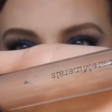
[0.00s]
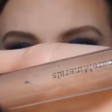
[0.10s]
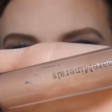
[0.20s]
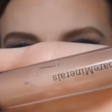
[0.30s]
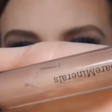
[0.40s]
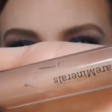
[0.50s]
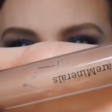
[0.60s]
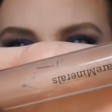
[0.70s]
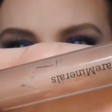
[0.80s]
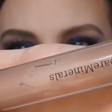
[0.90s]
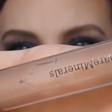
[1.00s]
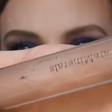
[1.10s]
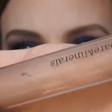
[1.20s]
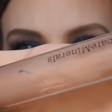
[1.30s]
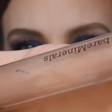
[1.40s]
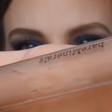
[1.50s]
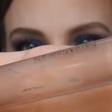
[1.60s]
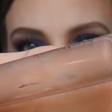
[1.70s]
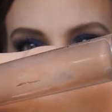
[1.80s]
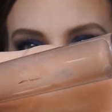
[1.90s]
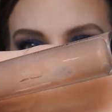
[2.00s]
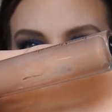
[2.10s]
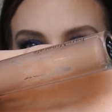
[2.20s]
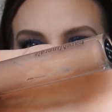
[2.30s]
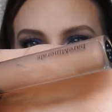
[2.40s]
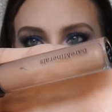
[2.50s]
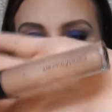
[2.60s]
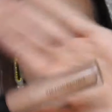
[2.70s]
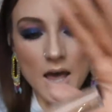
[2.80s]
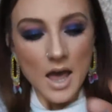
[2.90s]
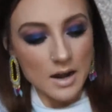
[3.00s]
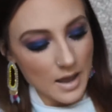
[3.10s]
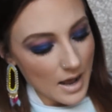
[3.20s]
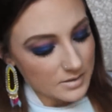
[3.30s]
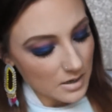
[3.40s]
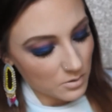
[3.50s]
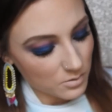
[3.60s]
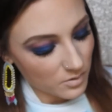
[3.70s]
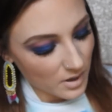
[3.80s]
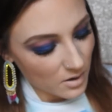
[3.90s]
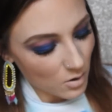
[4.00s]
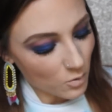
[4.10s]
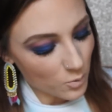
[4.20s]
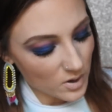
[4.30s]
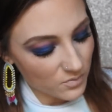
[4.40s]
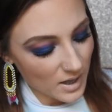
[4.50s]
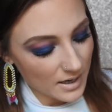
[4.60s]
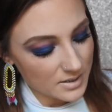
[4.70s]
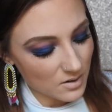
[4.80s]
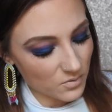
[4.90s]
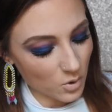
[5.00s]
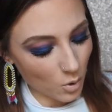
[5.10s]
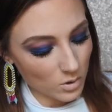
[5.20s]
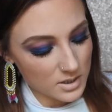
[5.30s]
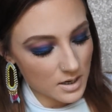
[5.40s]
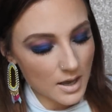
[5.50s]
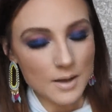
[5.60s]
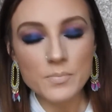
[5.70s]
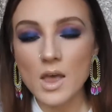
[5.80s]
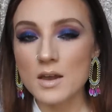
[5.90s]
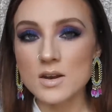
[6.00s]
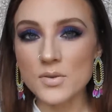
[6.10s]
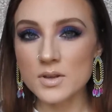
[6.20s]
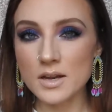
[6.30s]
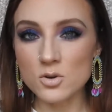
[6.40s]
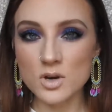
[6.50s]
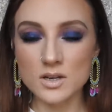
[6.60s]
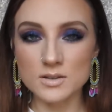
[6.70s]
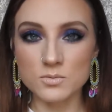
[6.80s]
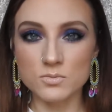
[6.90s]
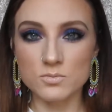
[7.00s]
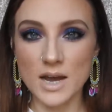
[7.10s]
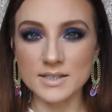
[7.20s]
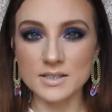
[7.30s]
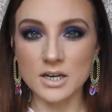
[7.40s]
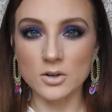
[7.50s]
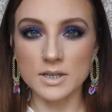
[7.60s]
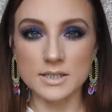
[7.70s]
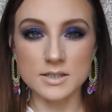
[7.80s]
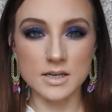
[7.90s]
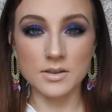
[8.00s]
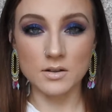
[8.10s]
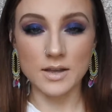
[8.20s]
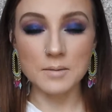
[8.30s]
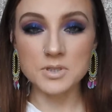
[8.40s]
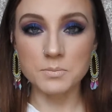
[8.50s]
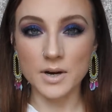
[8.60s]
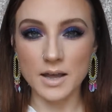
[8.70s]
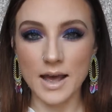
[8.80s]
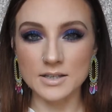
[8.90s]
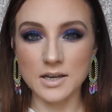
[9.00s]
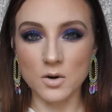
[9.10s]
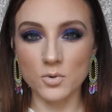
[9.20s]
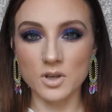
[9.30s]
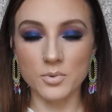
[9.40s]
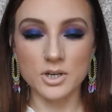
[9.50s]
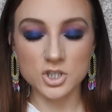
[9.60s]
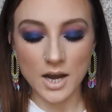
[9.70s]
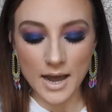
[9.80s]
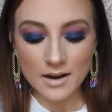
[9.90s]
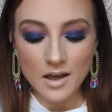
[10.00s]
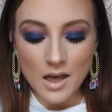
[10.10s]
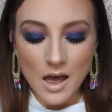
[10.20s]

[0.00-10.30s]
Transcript: There we go, I think it's focused, but it's just like a really pretty bronzy color, and it has like little reflects of gold in it. Nothing that you can necessarily see on the lips, but it adds like a really pretty shine.